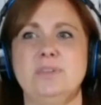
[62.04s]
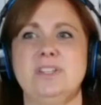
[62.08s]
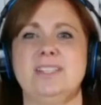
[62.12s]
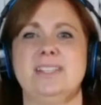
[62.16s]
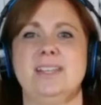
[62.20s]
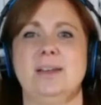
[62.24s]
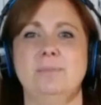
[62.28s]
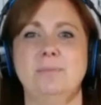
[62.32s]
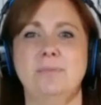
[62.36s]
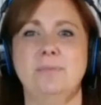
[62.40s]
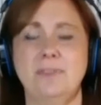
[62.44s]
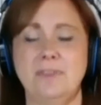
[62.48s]

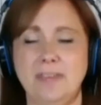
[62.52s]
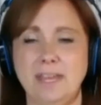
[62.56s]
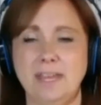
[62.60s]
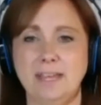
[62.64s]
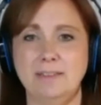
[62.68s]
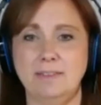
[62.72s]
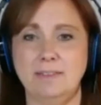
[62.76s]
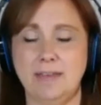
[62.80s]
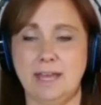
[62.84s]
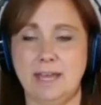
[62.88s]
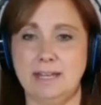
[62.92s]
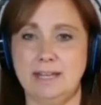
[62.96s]

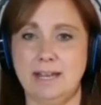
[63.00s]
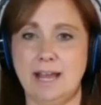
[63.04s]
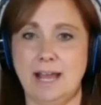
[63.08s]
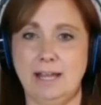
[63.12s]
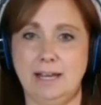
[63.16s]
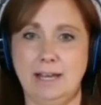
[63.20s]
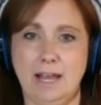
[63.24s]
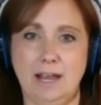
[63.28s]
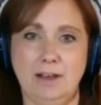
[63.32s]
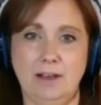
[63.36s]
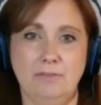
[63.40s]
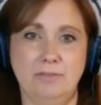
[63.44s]
something that
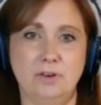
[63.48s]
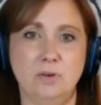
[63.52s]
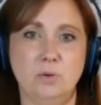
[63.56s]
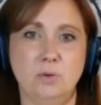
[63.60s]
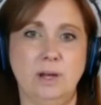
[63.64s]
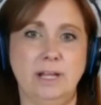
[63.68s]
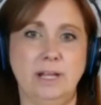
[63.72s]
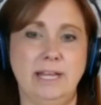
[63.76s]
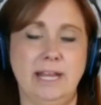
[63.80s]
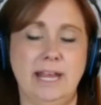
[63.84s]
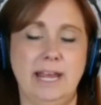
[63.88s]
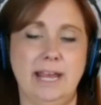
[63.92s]
not
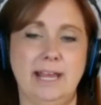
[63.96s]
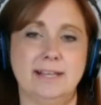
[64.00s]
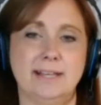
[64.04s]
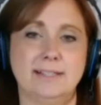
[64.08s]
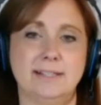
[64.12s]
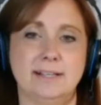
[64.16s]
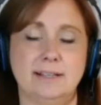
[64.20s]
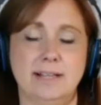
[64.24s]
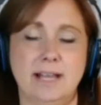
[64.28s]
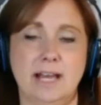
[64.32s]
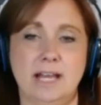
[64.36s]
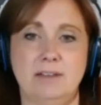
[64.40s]
everyone has
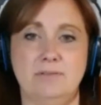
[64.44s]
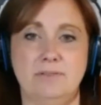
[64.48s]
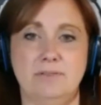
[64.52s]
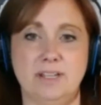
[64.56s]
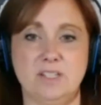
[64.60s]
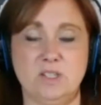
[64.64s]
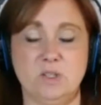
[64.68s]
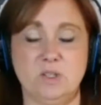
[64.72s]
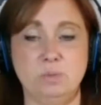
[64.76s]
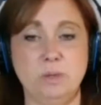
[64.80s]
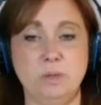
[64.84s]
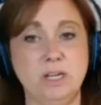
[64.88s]
a lot of
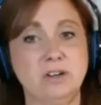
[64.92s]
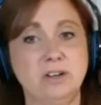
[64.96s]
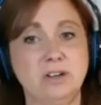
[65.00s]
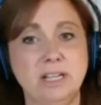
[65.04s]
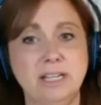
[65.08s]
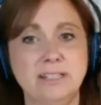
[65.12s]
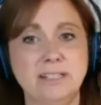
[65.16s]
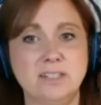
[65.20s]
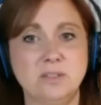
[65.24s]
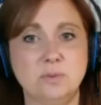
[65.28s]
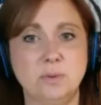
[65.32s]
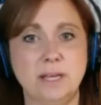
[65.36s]

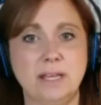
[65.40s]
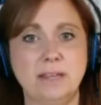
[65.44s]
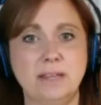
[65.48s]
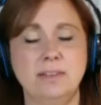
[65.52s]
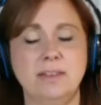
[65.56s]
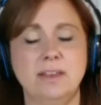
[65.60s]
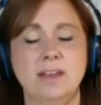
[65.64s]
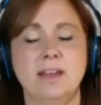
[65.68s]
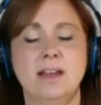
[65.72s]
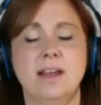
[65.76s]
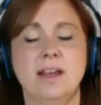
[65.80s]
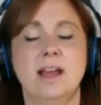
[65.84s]
experience with.
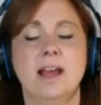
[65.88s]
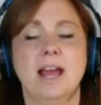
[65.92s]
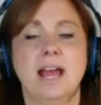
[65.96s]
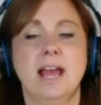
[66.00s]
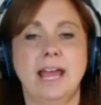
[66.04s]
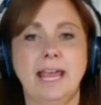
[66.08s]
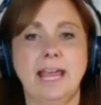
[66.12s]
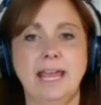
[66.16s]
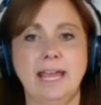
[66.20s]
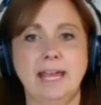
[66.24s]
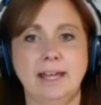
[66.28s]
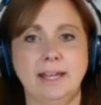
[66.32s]

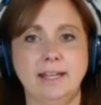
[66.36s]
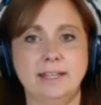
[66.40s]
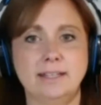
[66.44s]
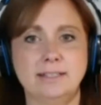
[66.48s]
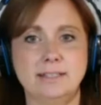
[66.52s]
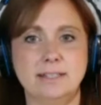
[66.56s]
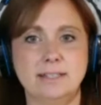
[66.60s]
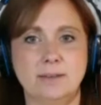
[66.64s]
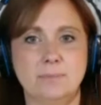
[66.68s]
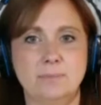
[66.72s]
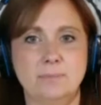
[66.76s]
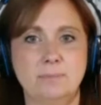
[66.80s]

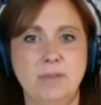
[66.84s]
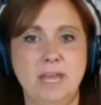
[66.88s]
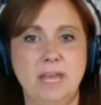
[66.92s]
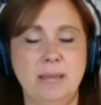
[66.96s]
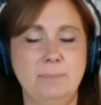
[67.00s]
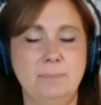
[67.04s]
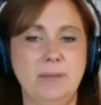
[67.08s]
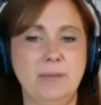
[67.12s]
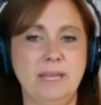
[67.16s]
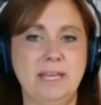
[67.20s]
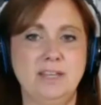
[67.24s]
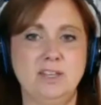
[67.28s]
And
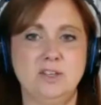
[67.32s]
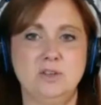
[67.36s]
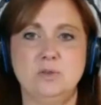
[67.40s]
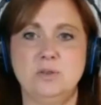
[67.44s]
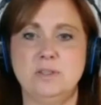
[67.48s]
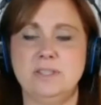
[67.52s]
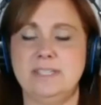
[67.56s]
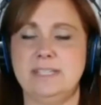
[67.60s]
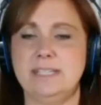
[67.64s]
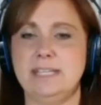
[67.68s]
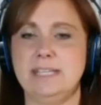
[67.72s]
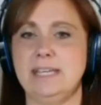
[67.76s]
maybe you
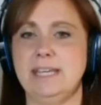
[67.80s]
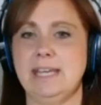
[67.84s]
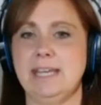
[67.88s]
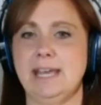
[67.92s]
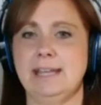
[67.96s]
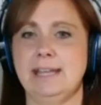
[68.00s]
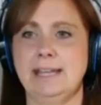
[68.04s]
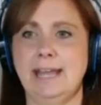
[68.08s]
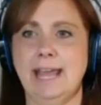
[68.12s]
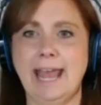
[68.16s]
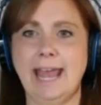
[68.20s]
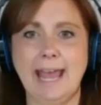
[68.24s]
see
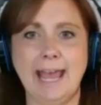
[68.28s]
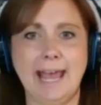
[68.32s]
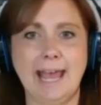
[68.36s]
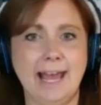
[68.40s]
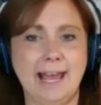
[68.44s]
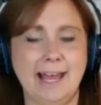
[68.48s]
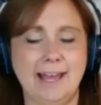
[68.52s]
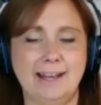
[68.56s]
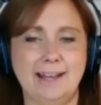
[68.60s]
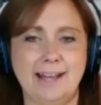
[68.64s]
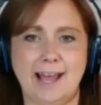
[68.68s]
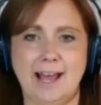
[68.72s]
an
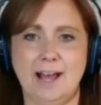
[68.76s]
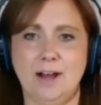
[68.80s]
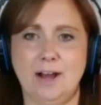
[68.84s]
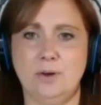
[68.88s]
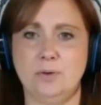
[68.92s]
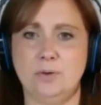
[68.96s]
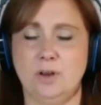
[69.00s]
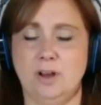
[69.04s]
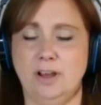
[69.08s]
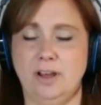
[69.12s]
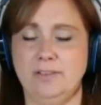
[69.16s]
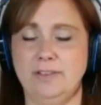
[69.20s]
ad
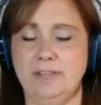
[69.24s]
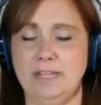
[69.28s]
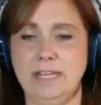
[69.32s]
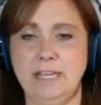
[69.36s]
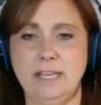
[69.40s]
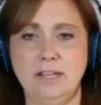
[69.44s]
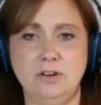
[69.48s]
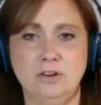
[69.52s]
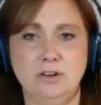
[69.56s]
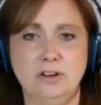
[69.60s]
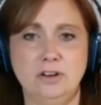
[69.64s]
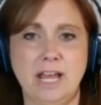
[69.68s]
out on the
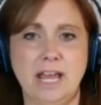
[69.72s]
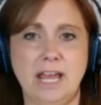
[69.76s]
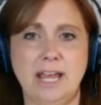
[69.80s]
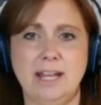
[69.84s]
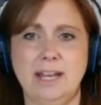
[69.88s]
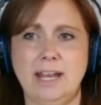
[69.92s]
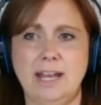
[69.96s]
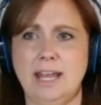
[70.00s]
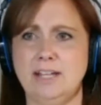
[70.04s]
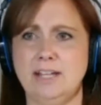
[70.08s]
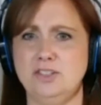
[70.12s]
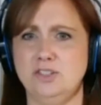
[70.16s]

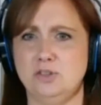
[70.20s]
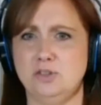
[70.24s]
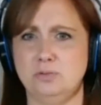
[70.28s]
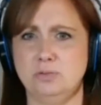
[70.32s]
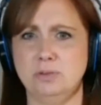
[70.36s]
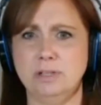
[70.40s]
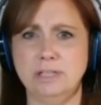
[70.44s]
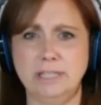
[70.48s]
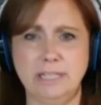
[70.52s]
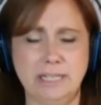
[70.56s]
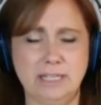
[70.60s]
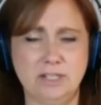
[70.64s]
internet and you're
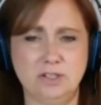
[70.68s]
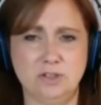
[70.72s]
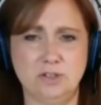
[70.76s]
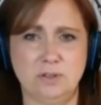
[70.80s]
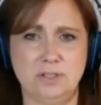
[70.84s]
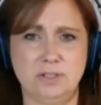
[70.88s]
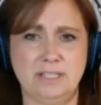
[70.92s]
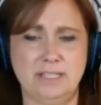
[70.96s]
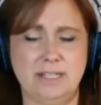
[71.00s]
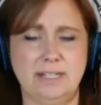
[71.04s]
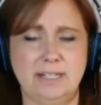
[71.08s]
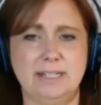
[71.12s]
really
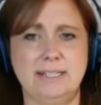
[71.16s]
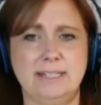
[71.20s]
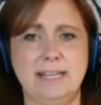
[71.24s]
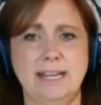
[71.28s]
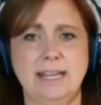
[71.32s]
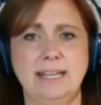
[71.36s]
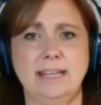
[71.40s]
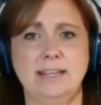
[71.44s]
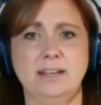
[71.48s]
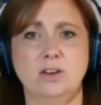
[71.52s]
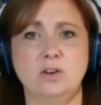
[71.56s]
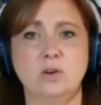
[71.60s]
interested in
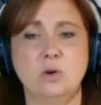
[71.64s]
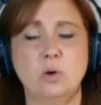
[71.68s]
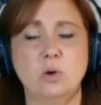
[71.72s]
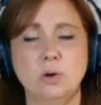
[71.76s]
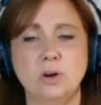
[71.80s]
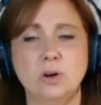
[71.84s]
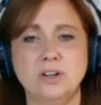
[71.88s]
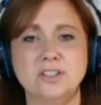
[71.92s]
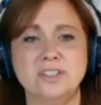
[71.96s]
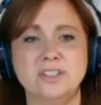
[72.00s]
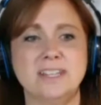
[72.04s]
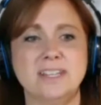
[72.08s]
taking a
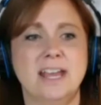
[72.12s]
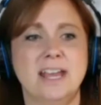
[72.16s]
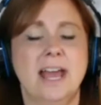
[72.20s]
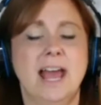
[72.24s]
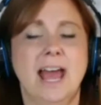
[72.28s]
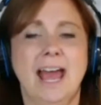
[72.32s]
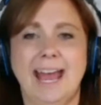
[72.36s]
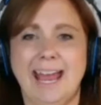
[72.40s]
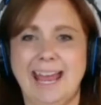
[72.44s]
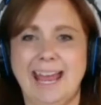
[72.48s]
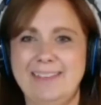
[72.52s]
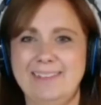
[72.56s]
course,
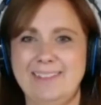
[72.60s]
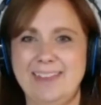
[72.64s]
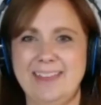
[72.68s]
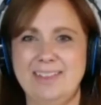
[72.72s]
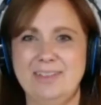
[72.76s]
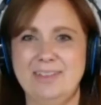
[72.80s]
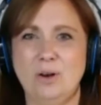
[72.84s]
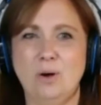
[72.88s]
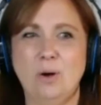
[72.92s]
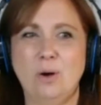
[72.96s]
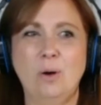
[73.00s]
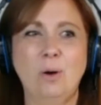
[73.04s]
and
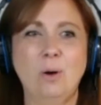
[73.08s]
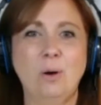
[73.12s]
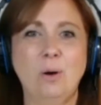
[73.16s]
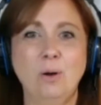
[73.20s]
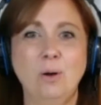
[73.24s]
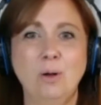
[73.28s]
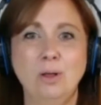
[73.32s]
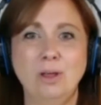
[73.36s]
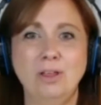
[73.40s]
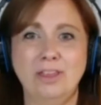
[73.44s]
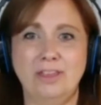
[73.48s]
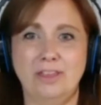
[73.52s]
then the
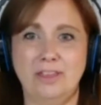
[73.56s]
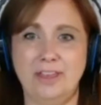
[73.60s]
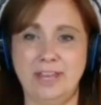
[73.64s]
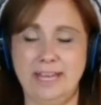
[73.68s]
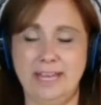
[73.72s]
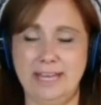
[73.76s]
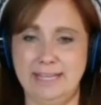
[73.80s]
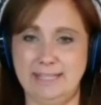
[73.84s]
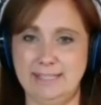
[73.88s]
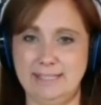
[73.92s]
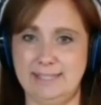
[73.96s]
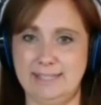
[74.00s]
whole
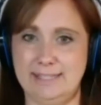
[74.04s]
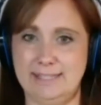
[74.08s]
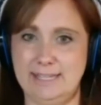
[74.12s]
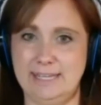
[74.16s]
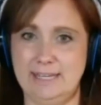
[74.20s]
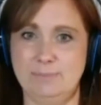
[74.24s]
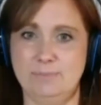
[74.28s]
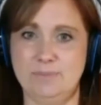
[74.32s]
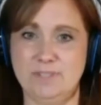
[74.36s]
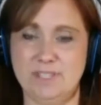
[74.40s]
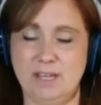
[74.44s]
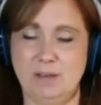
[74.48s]
thing
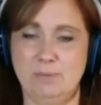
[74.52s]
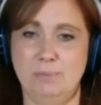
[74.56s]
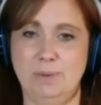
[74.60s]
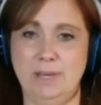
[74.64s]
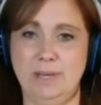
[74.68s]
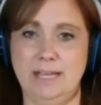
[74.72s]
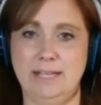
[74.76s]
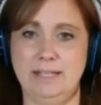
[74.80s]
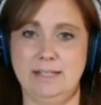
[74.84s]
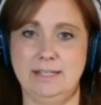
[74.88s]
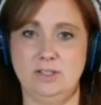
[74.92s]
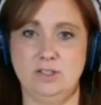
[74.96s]
seems a
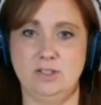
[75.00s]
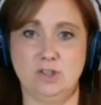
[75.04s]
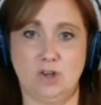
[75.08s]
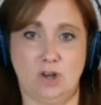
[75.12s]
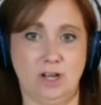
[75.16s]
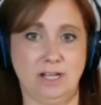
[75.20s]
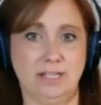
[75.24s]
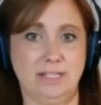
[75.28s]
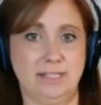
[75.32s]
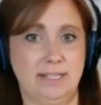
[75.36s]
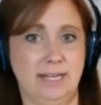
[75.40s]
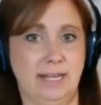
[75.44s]
bit
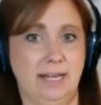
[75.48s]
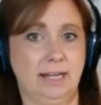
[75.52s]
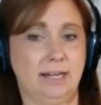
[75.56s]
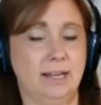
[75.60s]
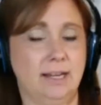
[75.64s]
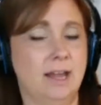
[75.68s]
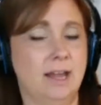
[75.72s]
daunting.